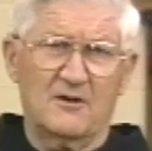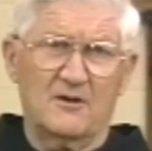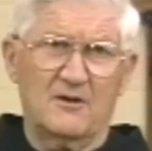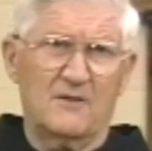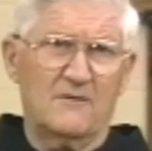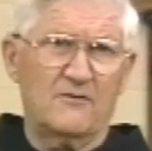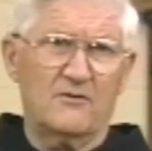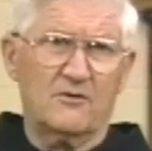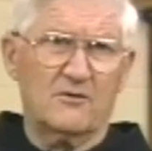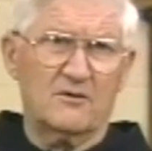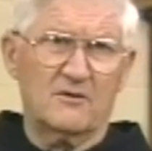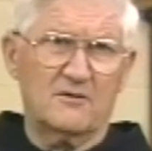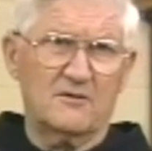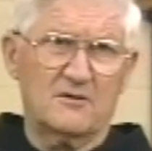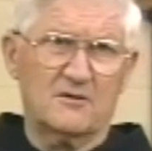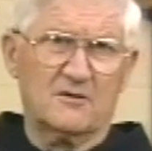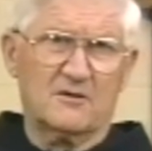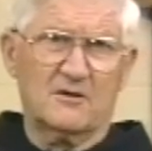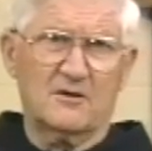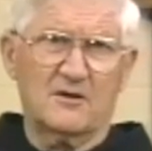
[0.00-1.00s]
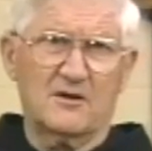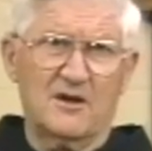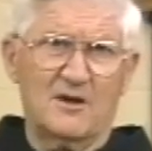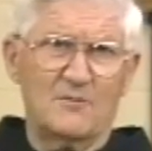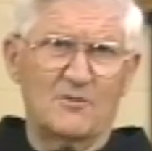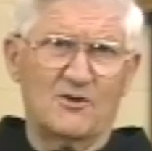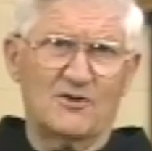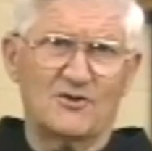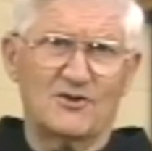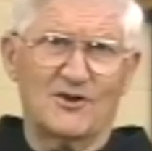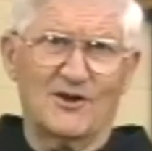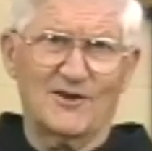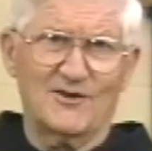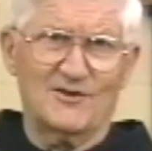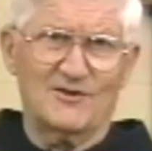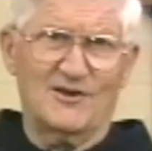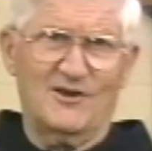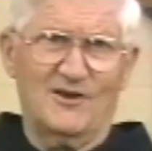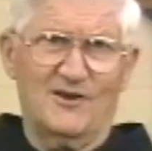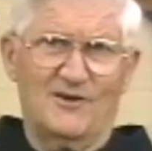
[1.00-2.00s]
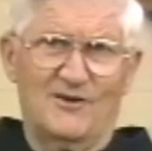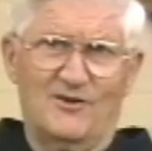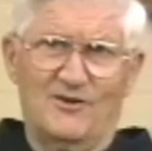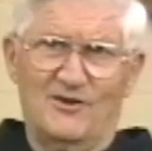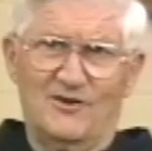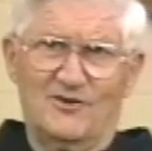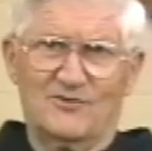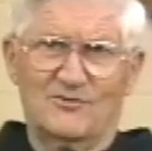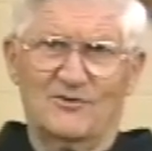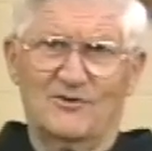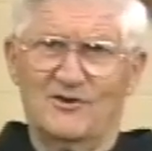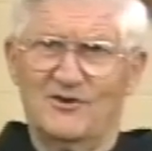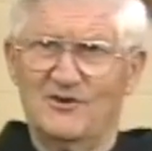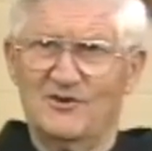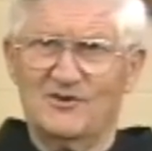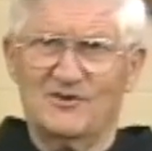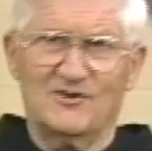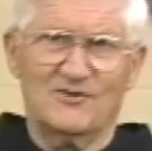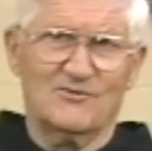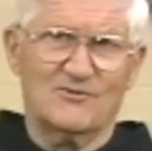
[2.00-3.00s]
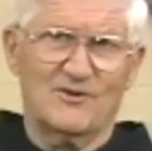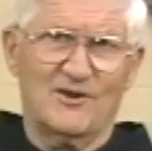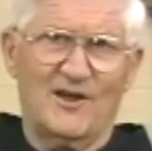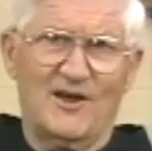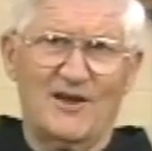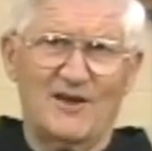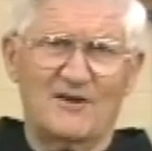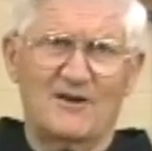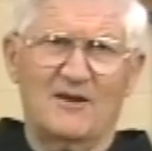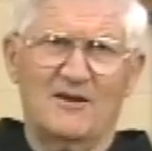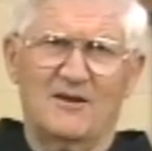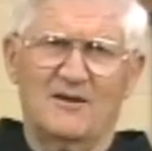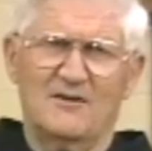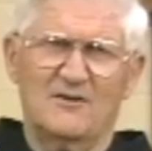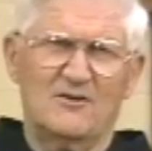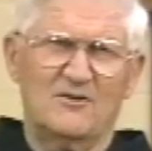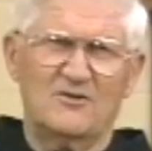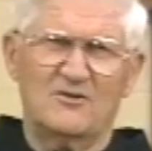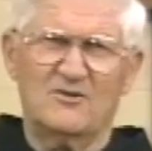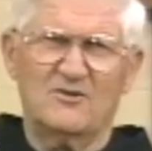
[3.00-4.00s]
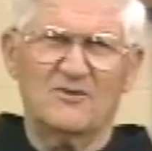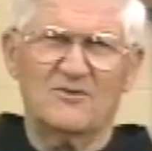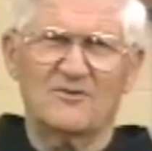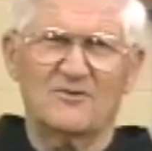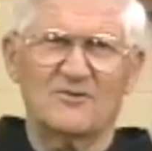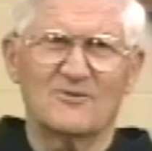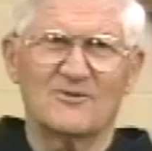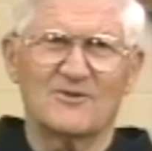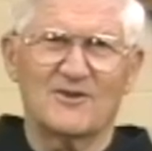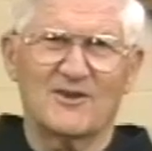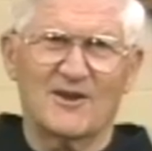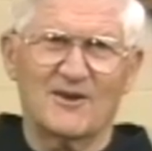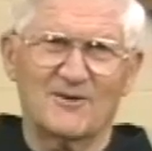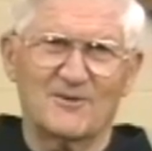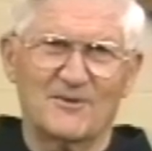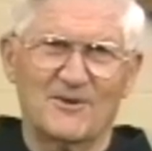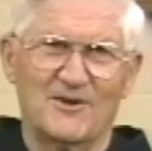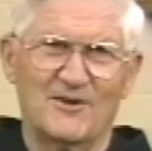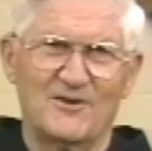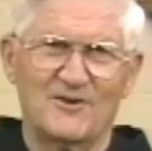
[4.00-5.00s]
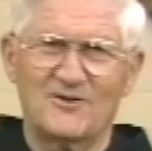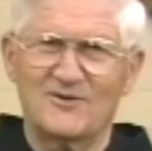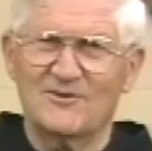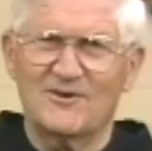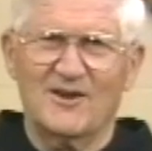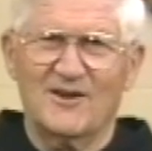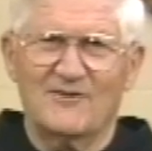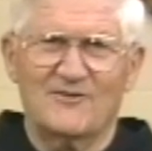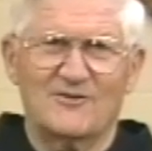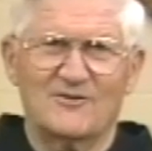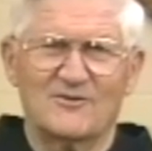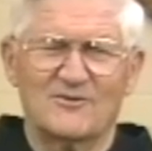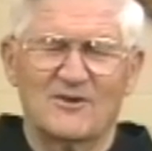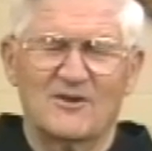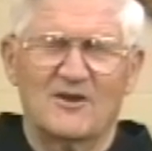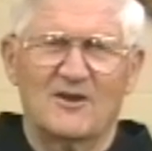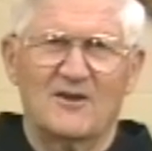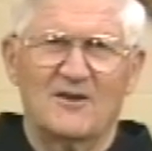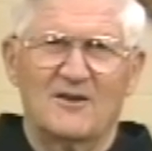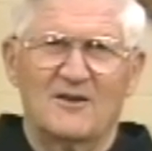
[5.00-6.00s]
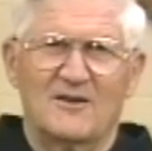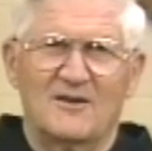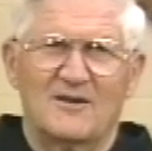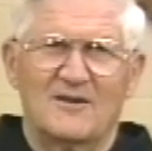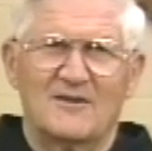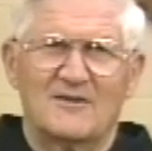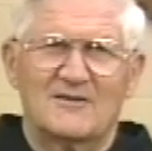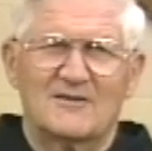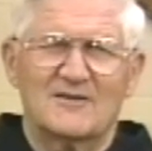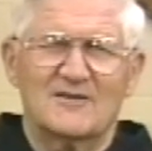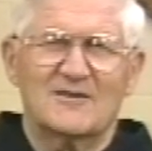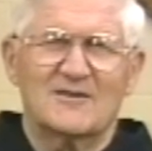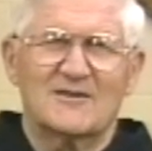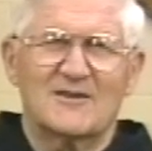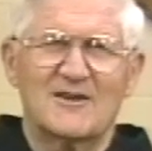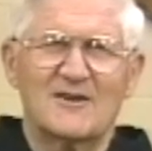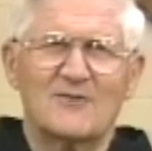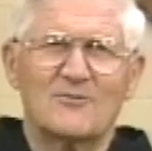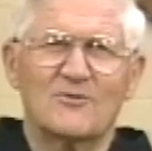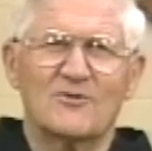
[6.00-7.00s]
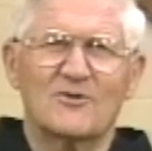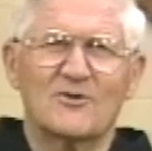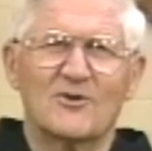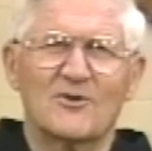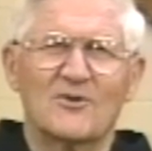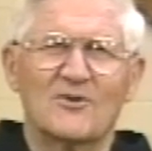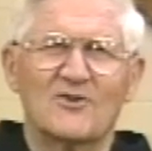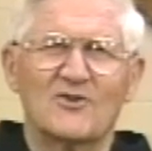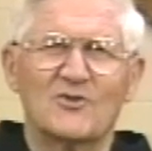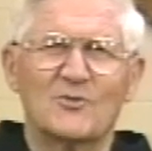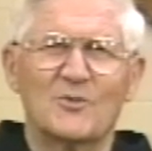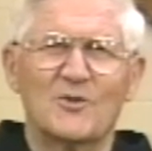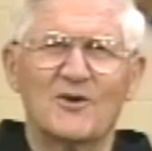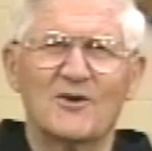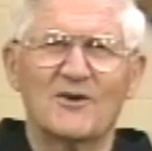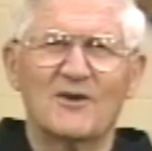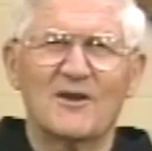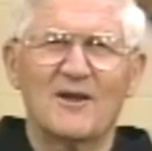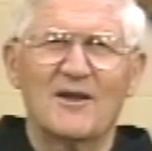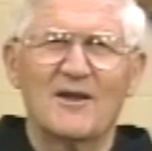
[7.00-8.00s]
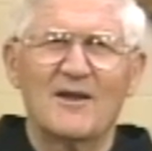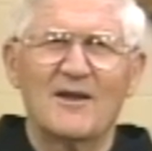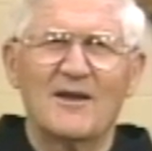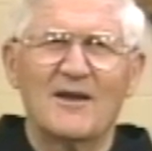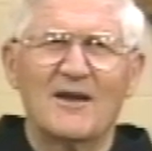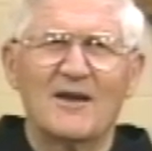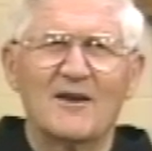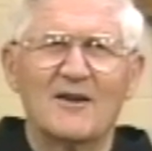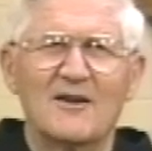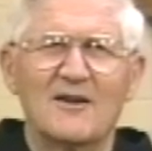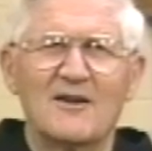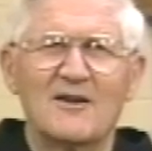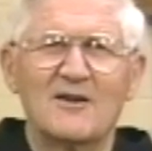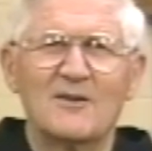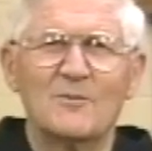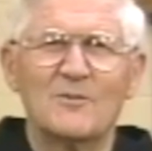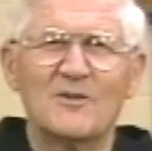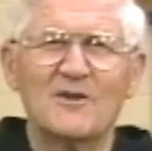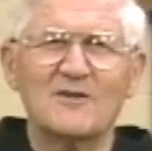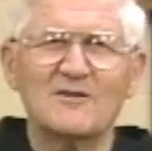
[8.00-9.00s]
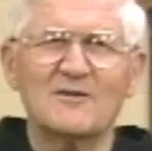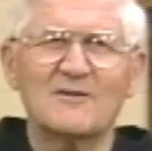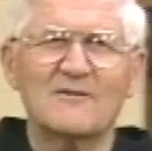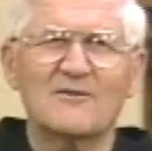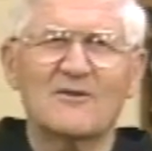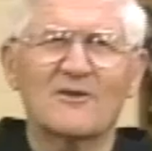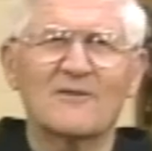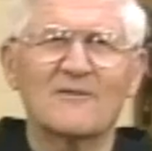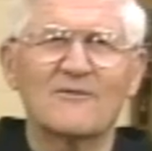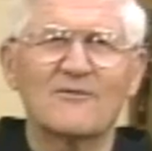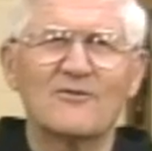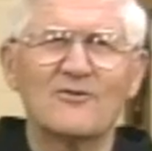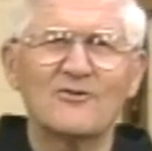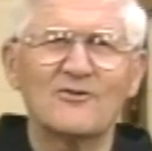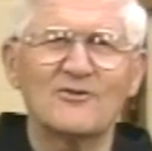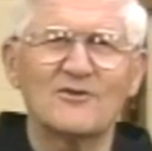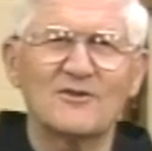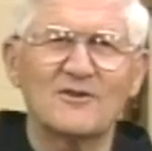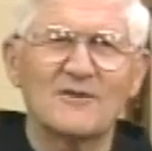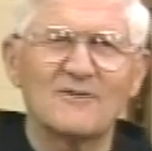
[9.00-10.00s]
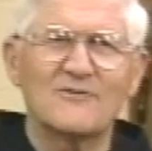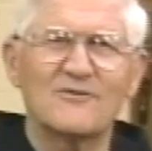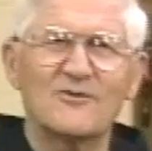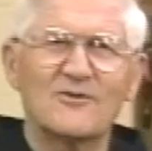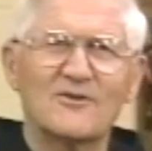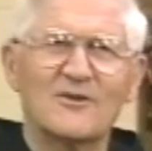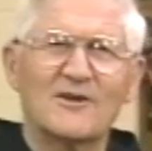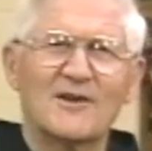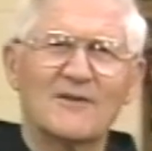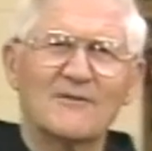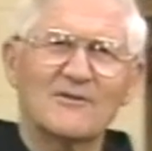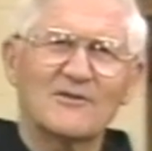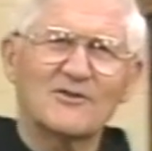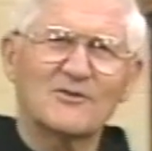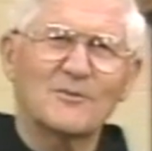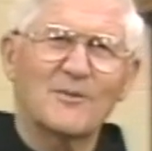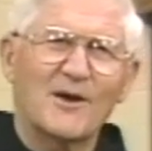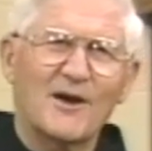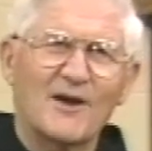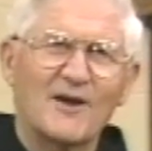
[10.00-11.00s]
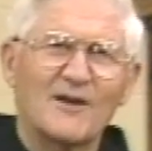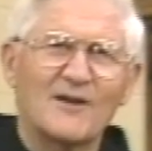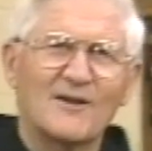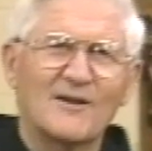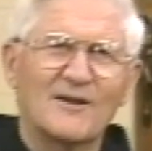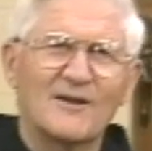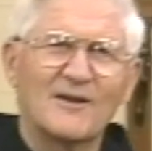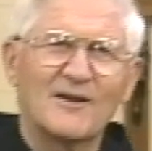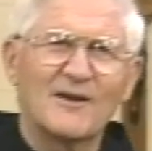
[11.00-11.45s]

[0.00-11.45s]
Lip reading: If you're going to just condemn and judge this one this one that, don't do it that way. You don't have to. It's just get with the Holy Spirit. And in the midst of confusion, if you can have a smile,